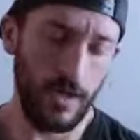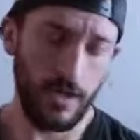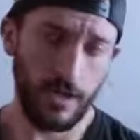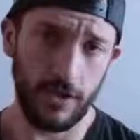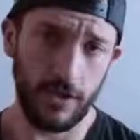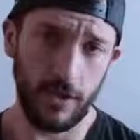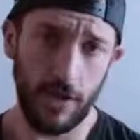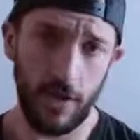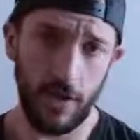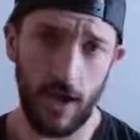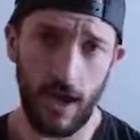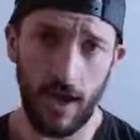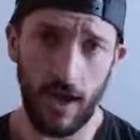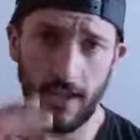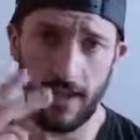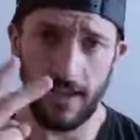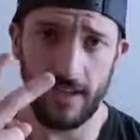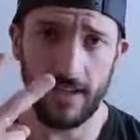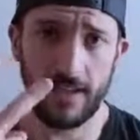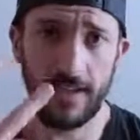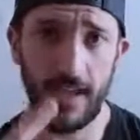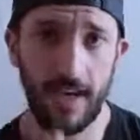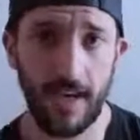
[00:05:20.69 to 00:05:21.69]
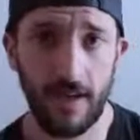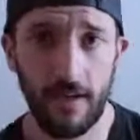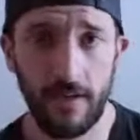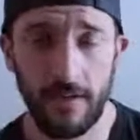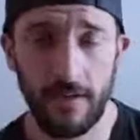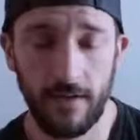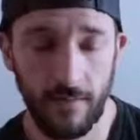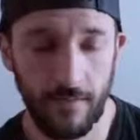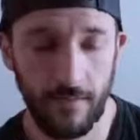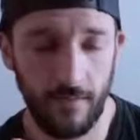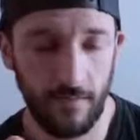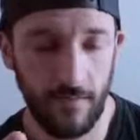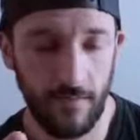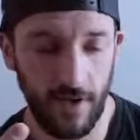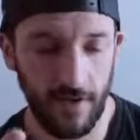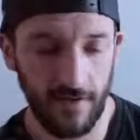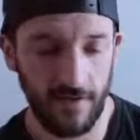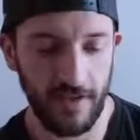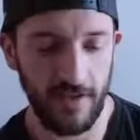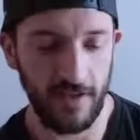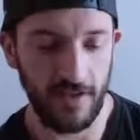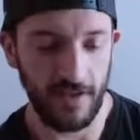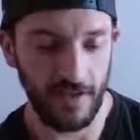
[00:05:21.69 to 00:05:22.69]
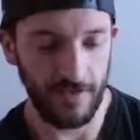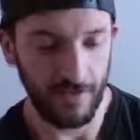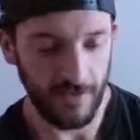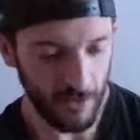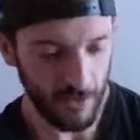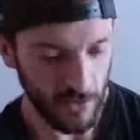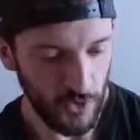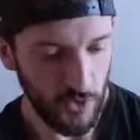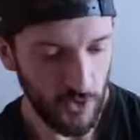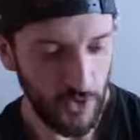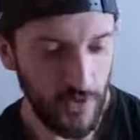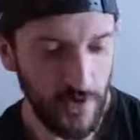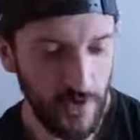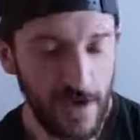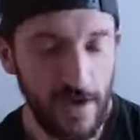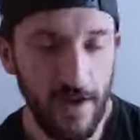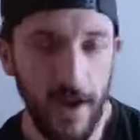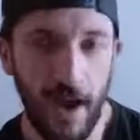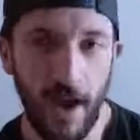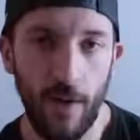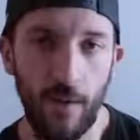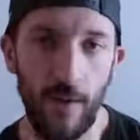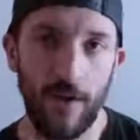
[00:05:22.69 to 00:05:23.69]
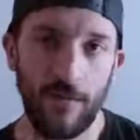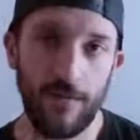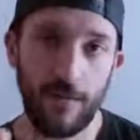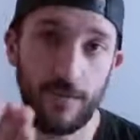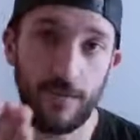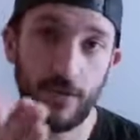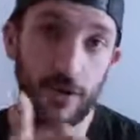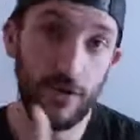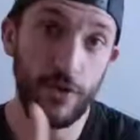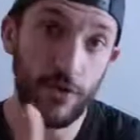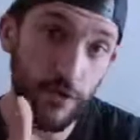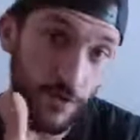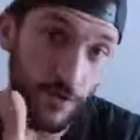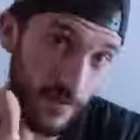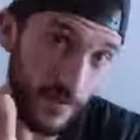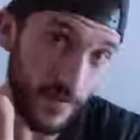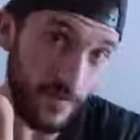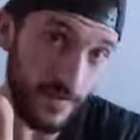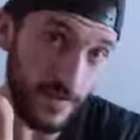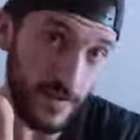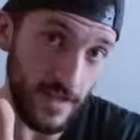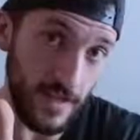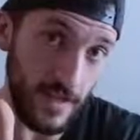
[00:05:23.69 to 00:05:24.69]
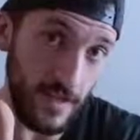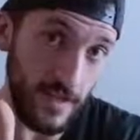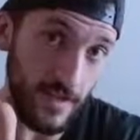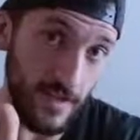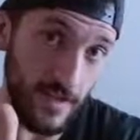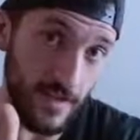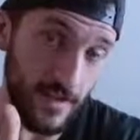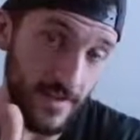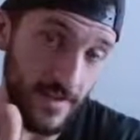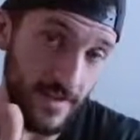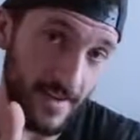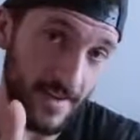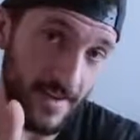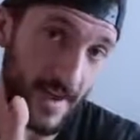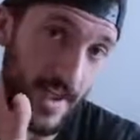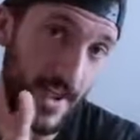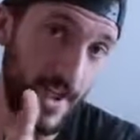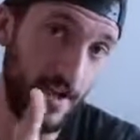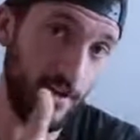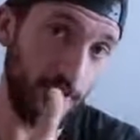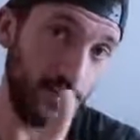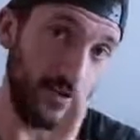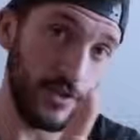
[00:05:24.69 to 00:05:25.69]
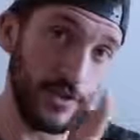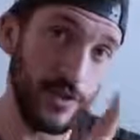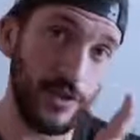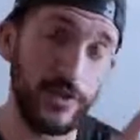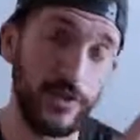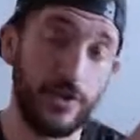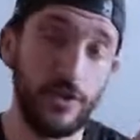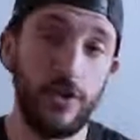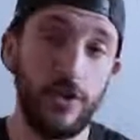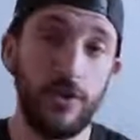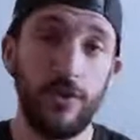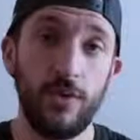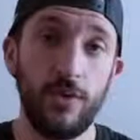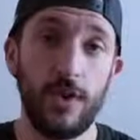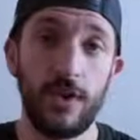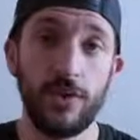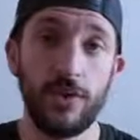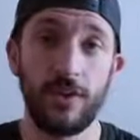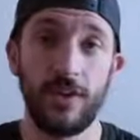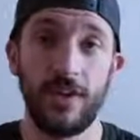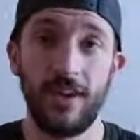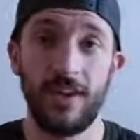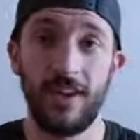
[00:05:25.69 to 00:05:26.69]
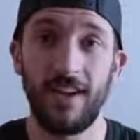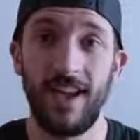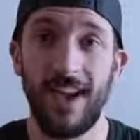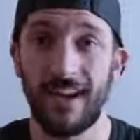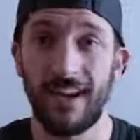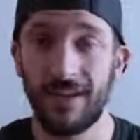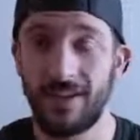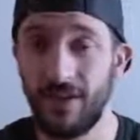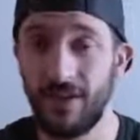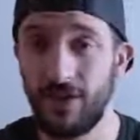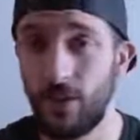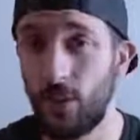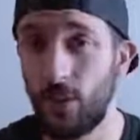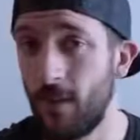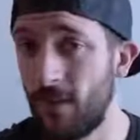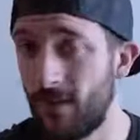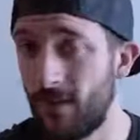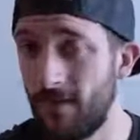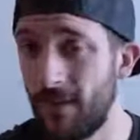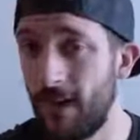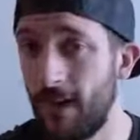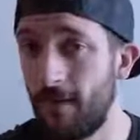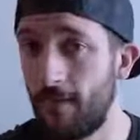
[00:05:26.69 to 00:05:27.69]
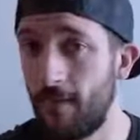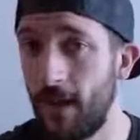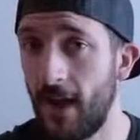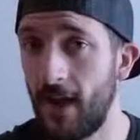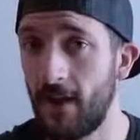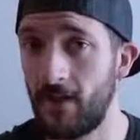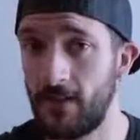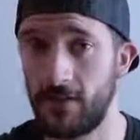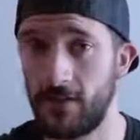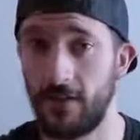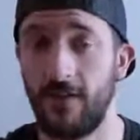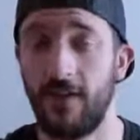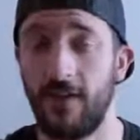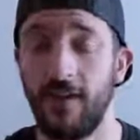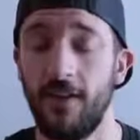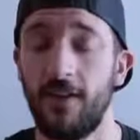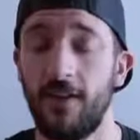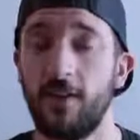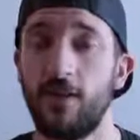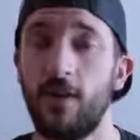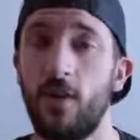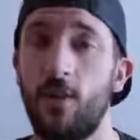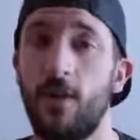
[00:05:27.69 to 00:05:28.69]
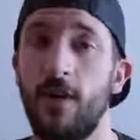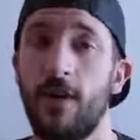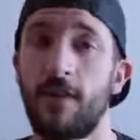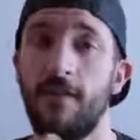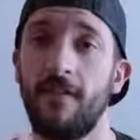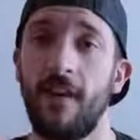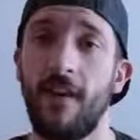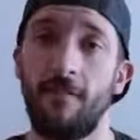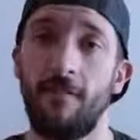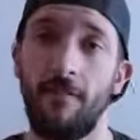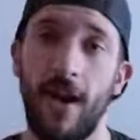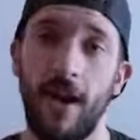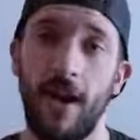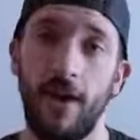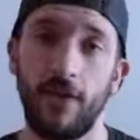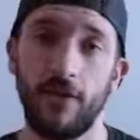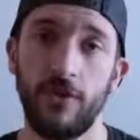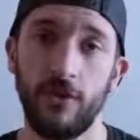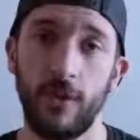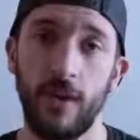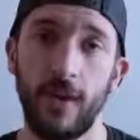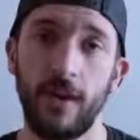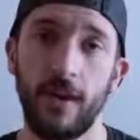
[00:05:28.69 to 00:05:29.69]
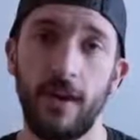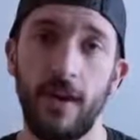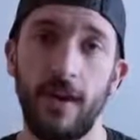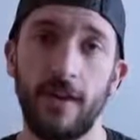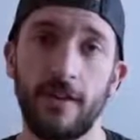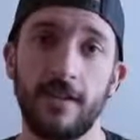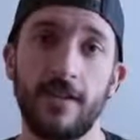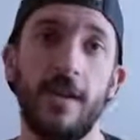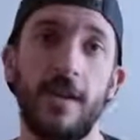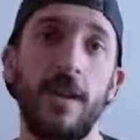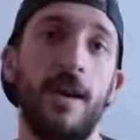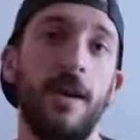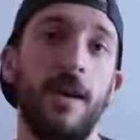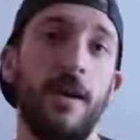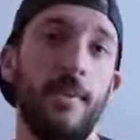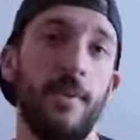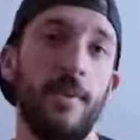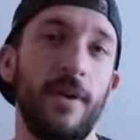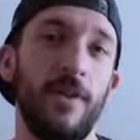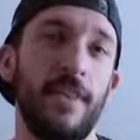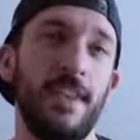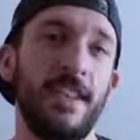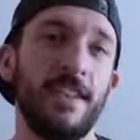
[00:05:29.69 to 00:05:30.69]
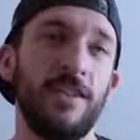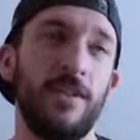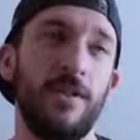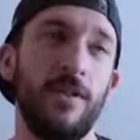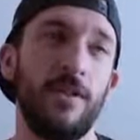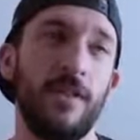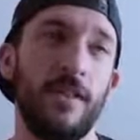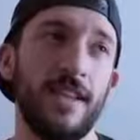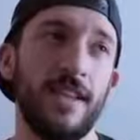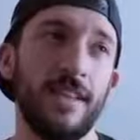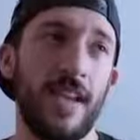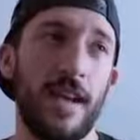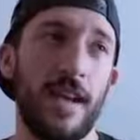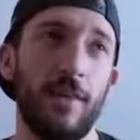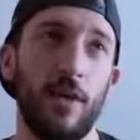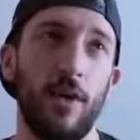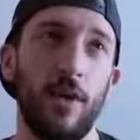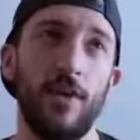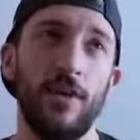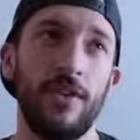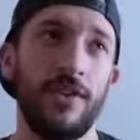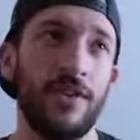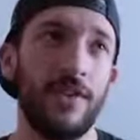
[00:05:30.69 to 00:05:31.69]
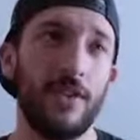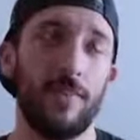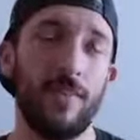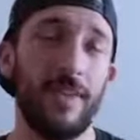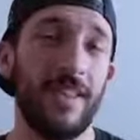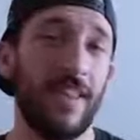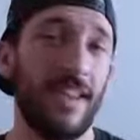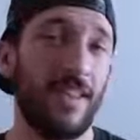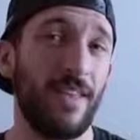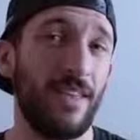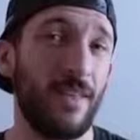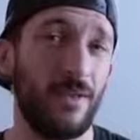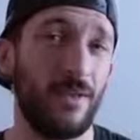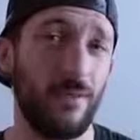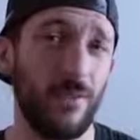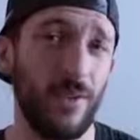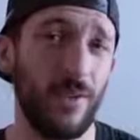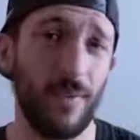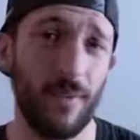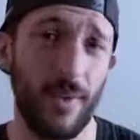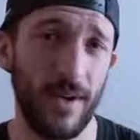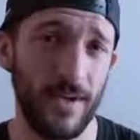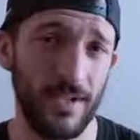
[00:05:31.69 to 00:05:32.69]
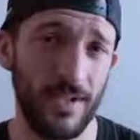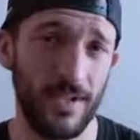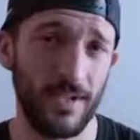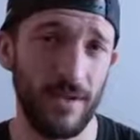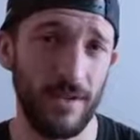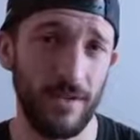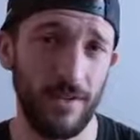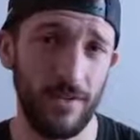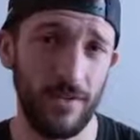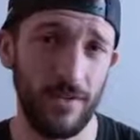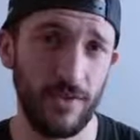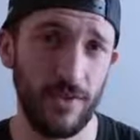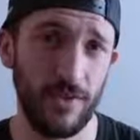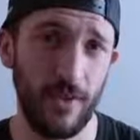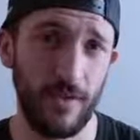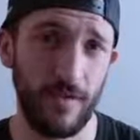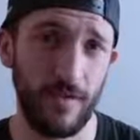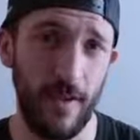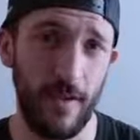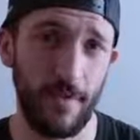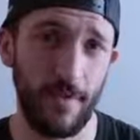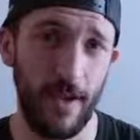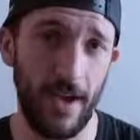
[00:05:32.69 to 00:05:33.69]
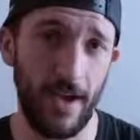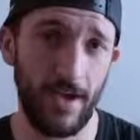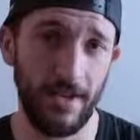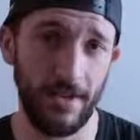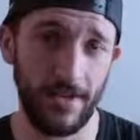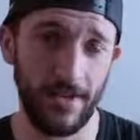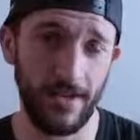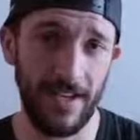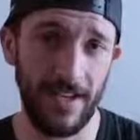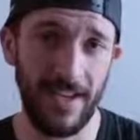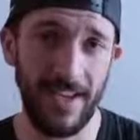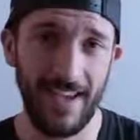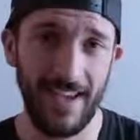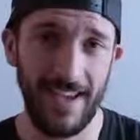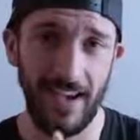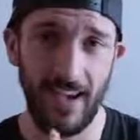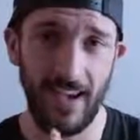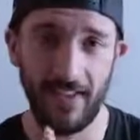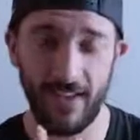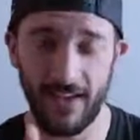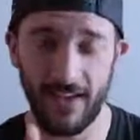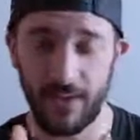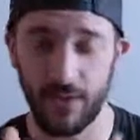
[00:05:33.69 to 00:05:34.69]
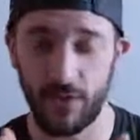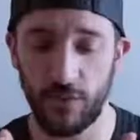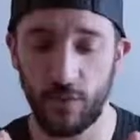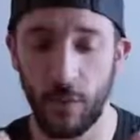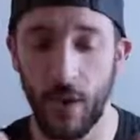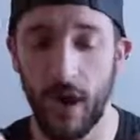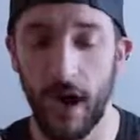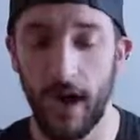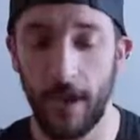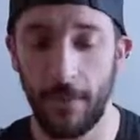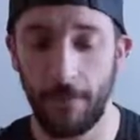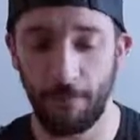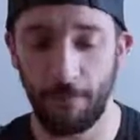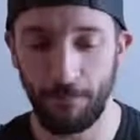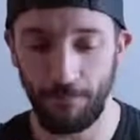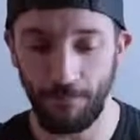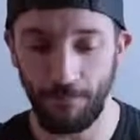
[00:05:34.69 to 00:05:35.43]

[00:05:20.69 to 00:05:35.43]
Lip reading: So on the second part of this story, I went from 250 down to 225 pounds. So another 25 pounds weight loss. But this time it only took me like 3 months to lose 25 pounds. And this is why.